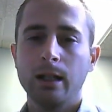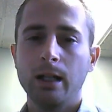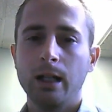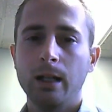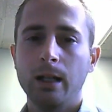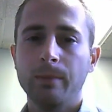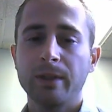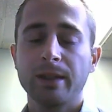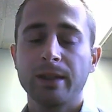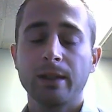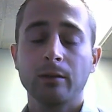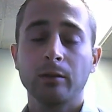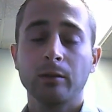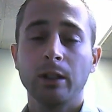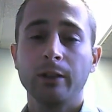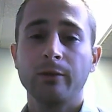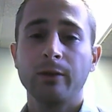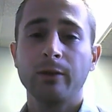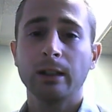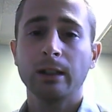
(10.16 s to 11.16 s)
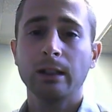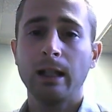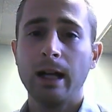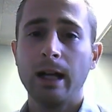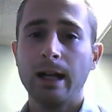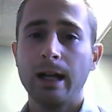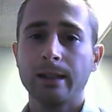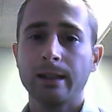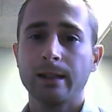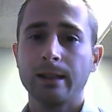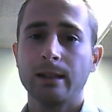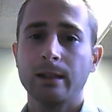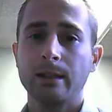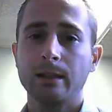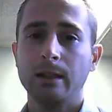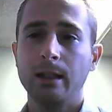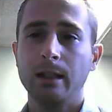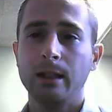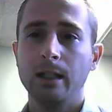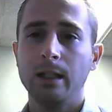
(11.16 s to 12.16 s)
This is a really fun class,
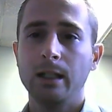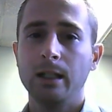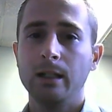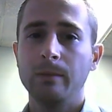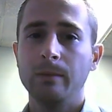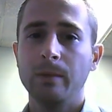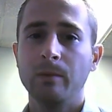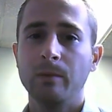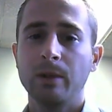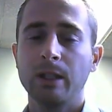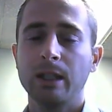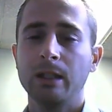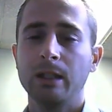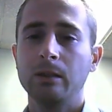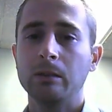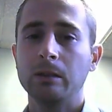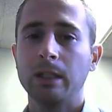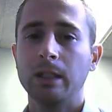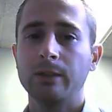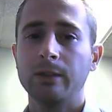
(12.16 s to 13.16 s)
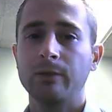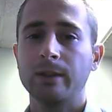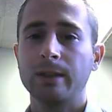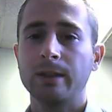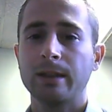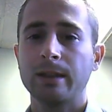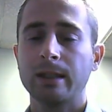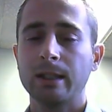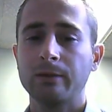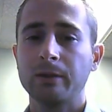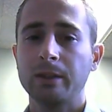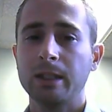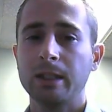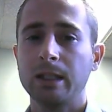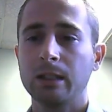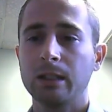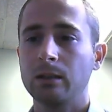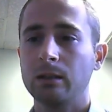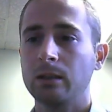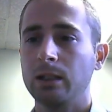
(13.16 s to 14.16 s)
and we get to do a lot of fun stuff in
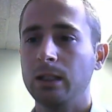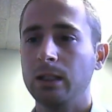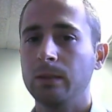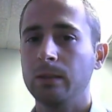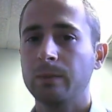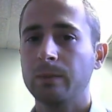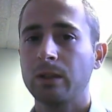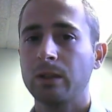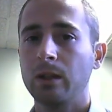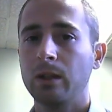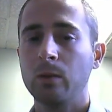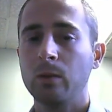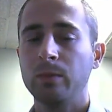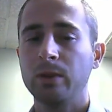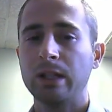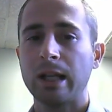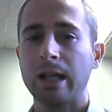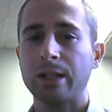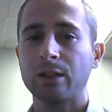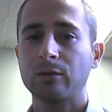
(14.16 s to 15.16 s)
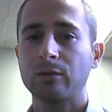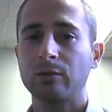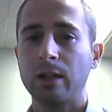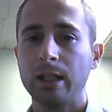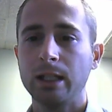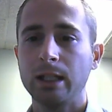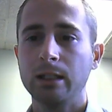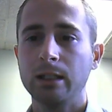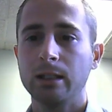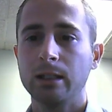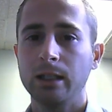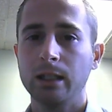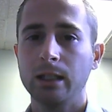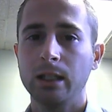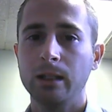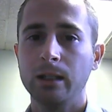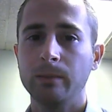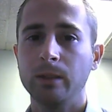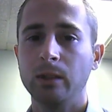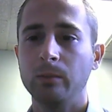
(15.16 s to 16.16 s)
here. So I hope you guys are ready.
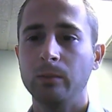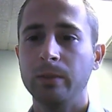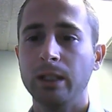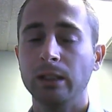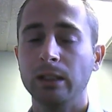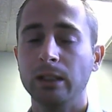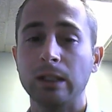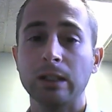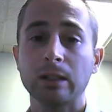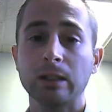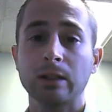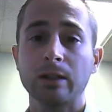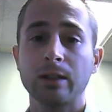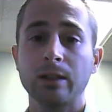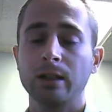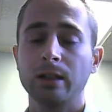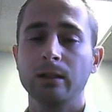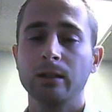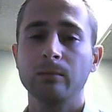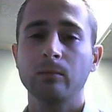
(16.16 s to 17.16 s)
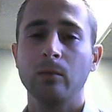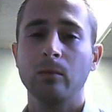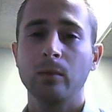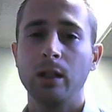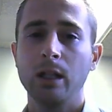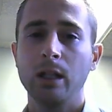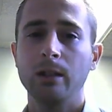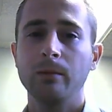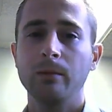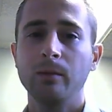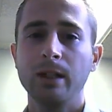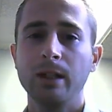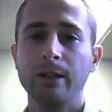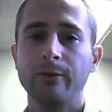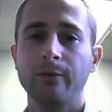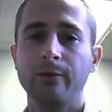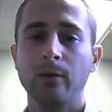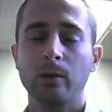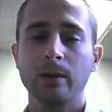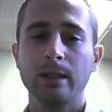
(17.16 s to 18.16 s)
It'll be a longer term. We
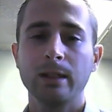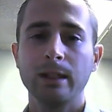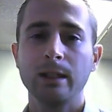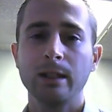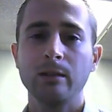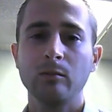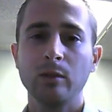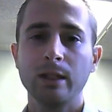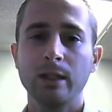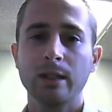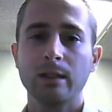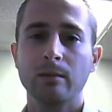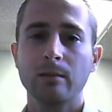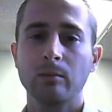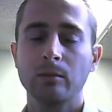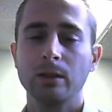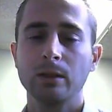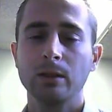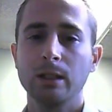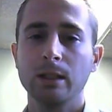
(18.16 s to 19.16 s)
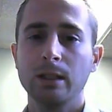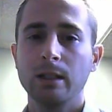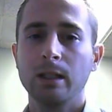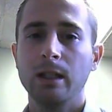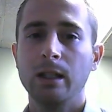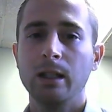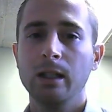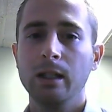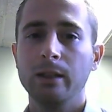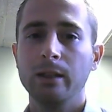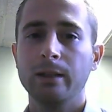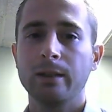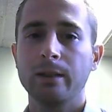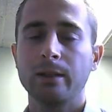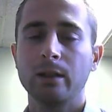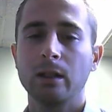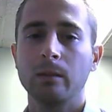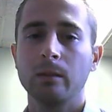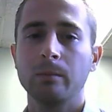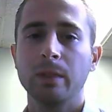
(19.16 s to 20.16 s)
have 14 weeks this
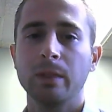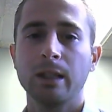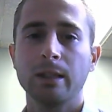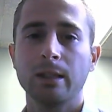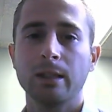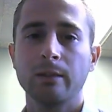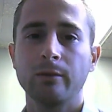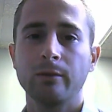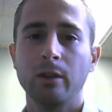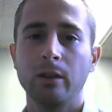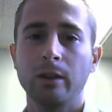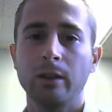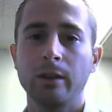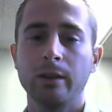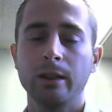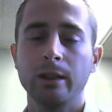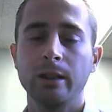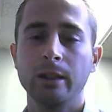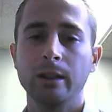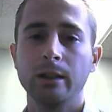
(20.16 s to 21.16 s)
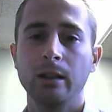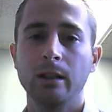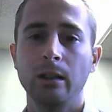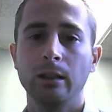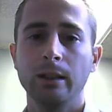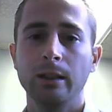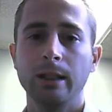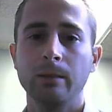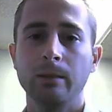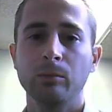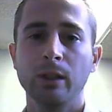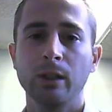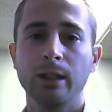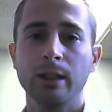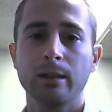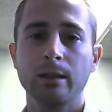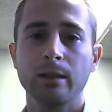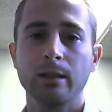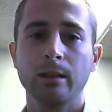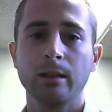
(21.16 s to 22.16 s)
term because of all of the holiday
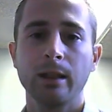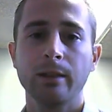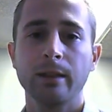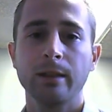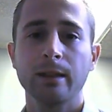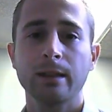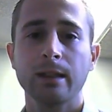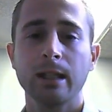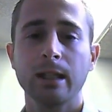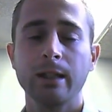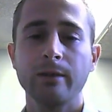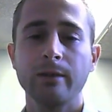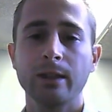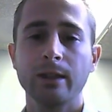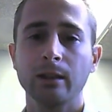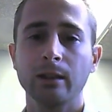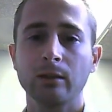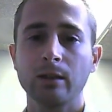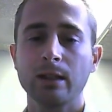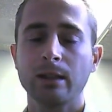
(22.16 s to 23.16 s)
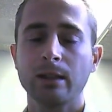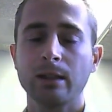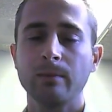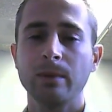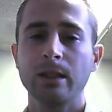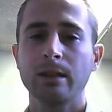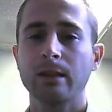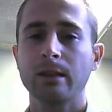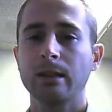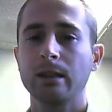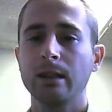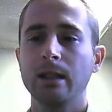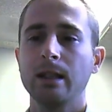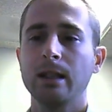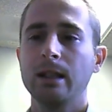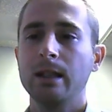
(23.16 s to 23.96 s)
breaks. So you got Thanksgiving and Christmas.